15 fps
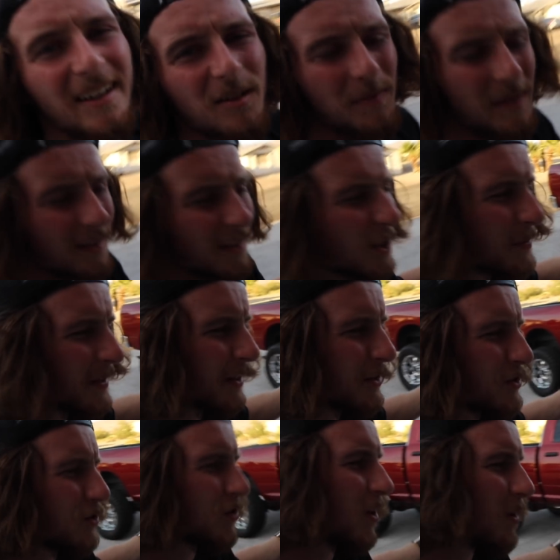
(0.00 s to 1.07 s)
into me a little bit of
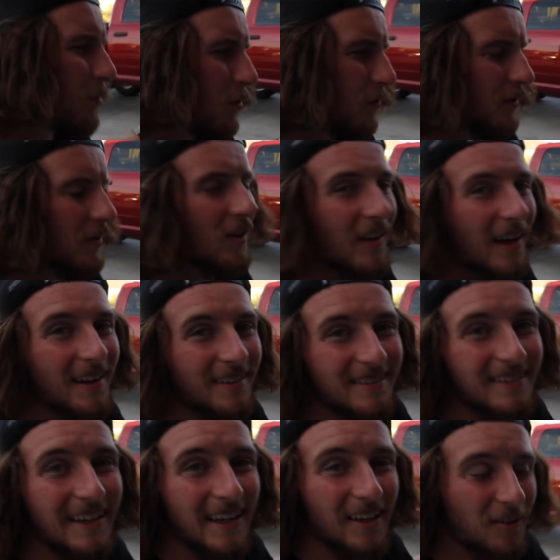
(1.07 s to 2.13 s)
trouble over the
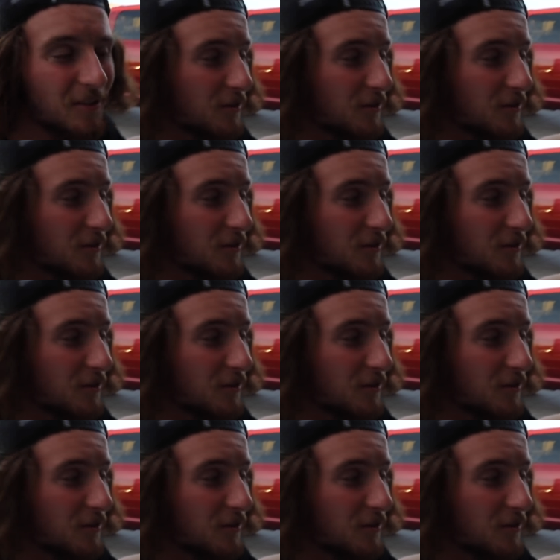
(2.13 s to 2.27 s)
last day or